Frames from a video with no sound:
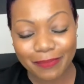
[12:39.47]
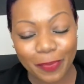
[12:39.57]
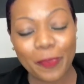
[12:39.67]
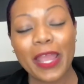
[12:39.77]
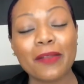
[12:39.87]

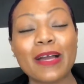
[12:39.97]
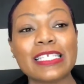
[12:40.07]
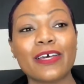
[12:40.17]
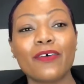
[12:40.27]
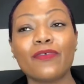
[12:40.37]
prepared
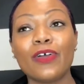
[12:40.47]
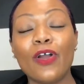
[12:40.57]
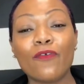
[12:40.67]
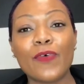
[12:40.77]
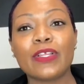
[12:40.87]
myself
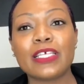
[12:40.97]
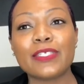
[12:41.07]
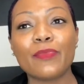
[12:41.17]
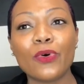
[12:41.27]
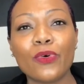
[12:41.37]
for
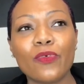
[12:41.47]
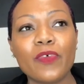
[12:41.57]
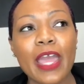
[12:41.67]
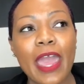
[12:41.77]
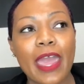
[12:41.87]
this move,
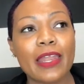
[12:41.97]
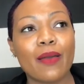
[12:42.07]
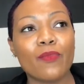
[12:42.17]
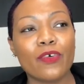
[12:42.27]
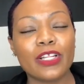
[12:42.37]
and
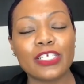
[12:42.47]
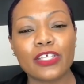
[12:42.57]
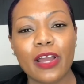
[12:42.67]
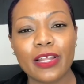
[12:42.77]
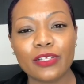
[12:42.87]
I'm really
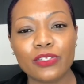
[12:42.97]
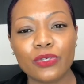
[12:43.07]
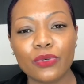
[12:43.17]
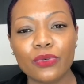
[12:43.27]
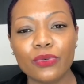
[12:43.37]
starting
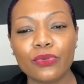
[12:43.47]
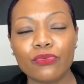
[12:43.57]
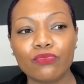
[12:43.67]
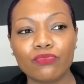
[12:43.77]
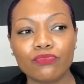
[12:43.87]

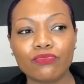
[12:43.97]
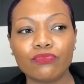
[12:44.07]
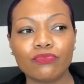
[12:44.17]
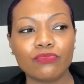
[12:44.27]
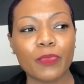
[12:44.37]
to
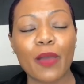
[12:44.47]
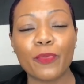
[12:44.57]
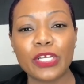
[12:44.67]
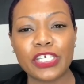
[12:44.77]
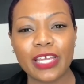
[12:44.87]

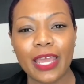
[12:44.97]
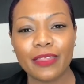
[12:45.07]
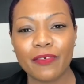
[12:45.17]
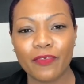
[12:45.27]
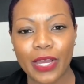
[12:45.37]

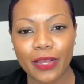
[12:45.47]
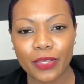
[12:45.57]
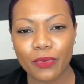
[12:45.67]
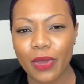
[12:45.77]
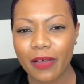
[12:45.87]
appreciate the
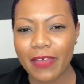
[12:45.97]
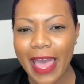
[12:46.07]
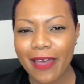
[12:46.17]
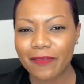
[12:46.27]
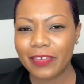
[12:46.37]
value of
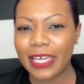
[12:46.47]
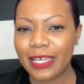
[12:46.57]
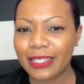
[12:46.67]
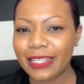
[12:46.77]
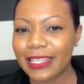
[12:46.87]

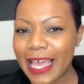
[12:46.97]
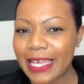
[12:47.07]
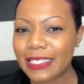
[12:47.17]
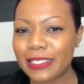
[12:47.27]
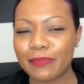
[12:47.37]
having
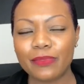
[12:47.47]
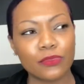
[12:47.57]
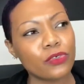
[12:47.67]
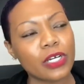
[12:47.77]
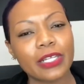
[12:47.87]
less.
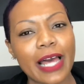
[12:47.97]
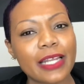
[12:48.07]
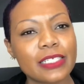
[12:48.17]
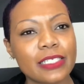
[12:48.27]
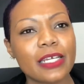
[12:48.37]
Doing a lot
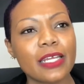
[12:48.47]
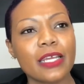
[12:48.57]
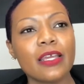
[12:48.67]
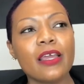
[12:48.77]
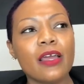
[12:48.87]
of
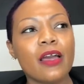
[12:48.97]
studying